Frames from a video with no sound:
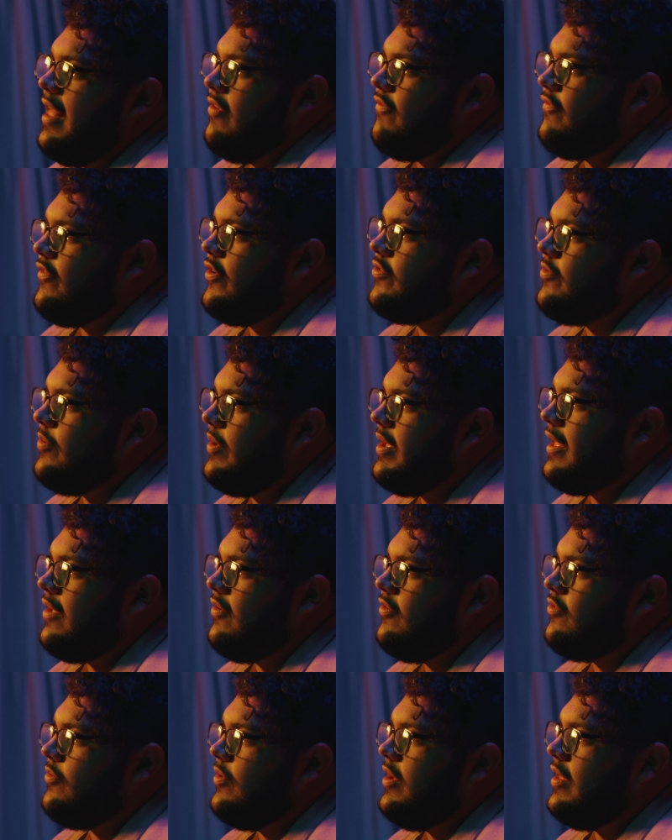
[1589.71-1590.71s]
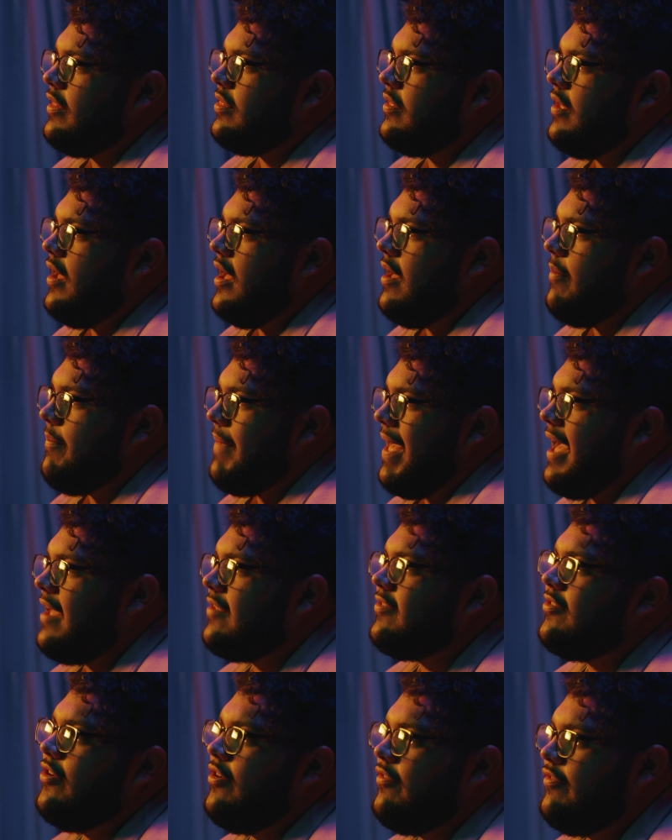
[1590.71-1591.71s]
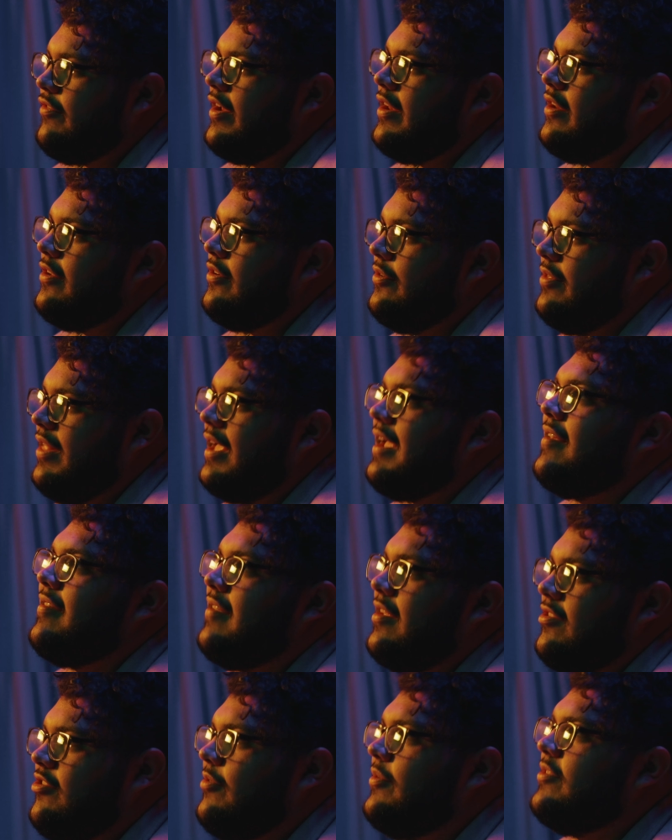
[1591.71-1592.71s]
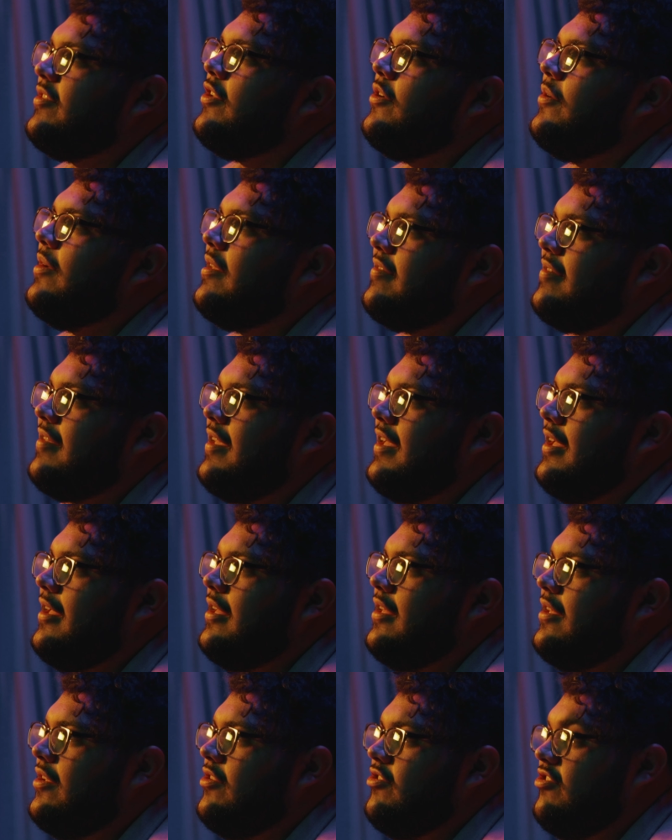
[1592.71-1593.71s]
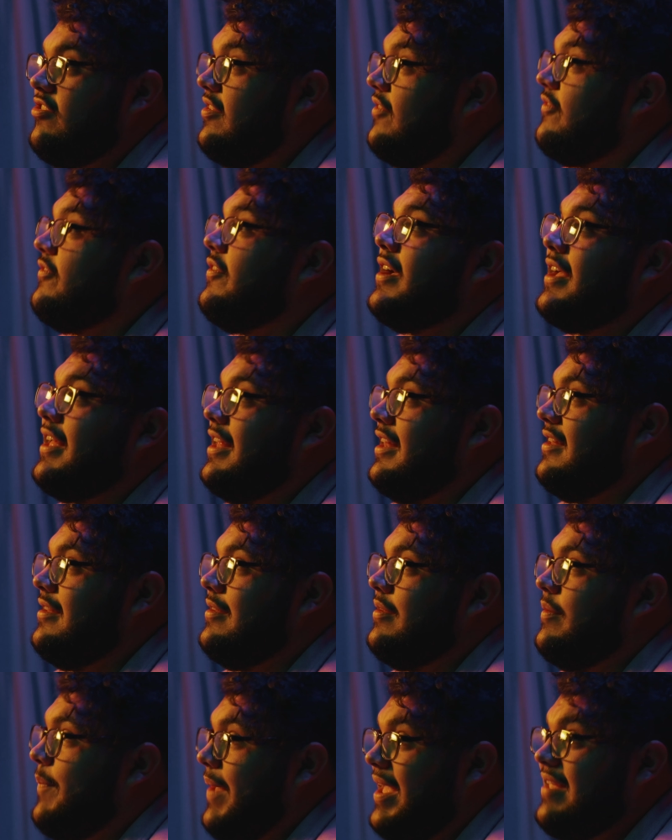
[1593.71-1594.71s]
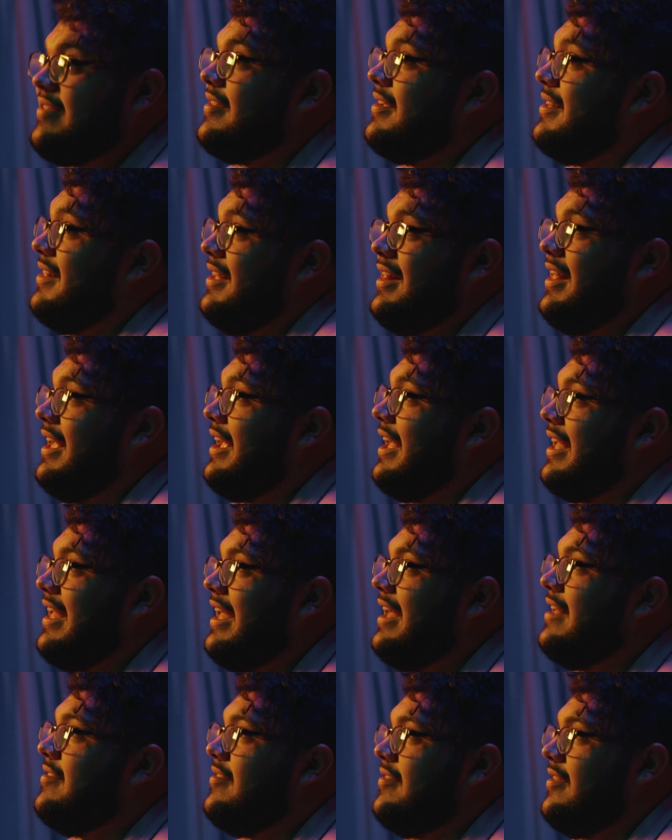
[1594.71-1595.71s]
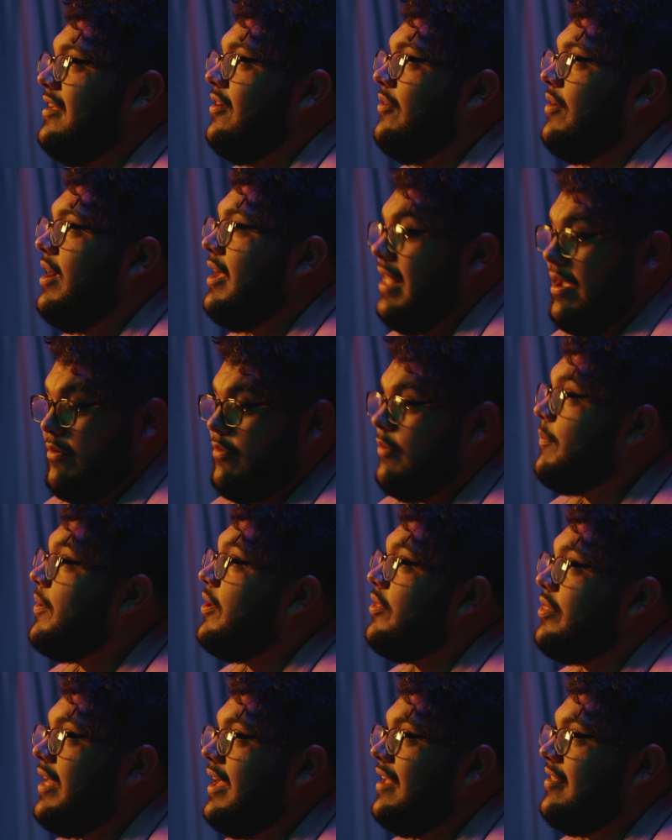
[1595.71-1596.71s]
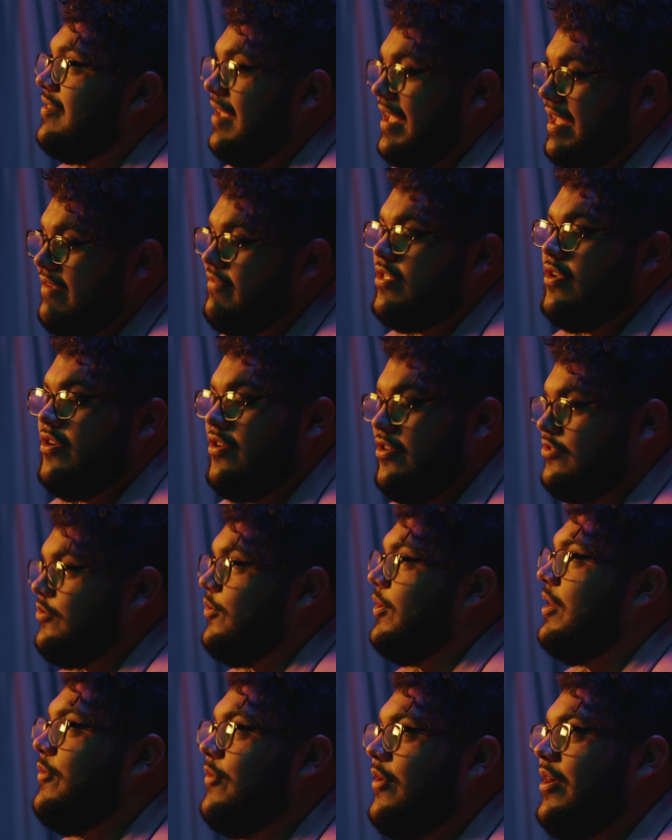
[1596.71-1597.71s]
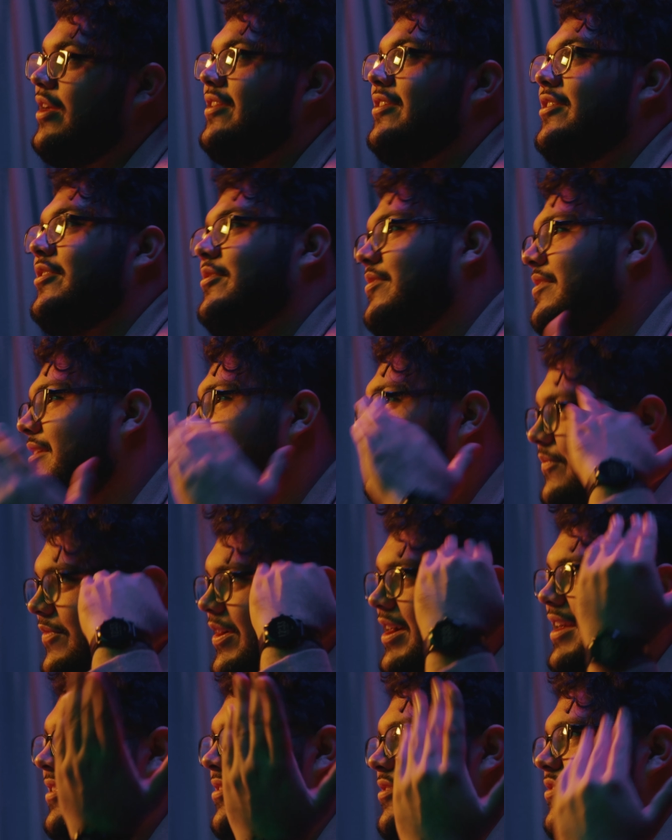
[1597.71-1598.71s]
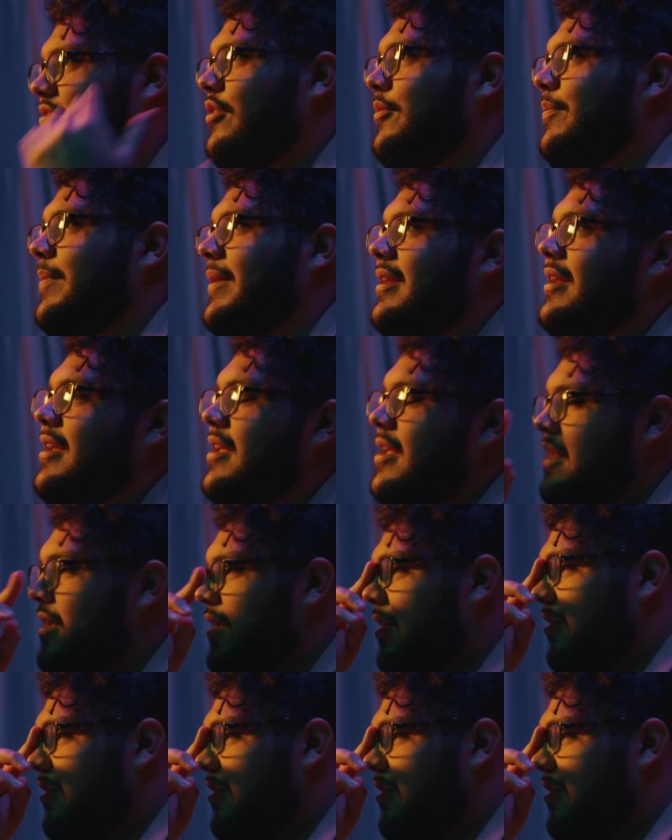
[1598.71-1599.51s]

And the first week it was with my ex-girlfriend who, like I said, she went to USC. Yeah. She's a fucking, basically like a kid still, right? Like we're both kids. Like even though you're 21, you're still fucking stupid. Yeah.